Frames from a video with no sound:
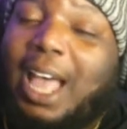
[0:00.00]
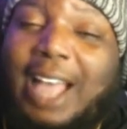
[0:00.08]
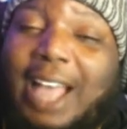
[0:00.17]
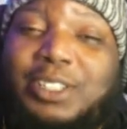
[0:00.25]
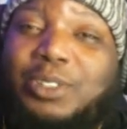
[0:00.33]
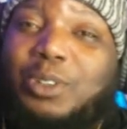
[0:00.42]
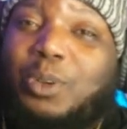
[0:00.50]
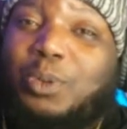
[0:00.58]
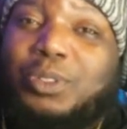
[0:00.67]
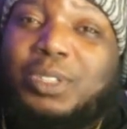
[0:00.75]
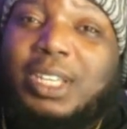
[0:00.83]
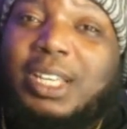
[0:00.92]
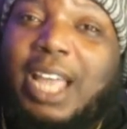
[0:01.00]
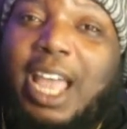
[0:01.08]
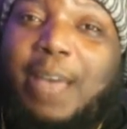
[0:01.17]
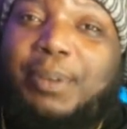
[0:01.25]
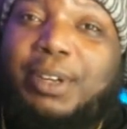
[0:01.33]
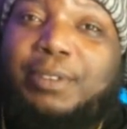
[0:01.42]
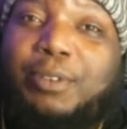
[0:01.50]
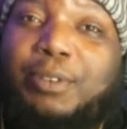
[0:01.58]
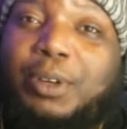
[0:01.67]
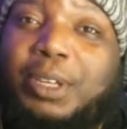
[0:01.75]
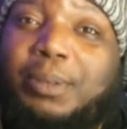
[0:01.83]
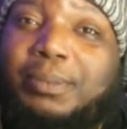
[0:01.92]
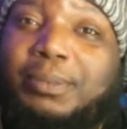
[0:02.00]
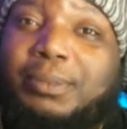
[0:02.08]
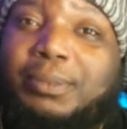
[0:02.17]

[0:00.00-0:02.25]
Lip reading: I just don't see it happening for him.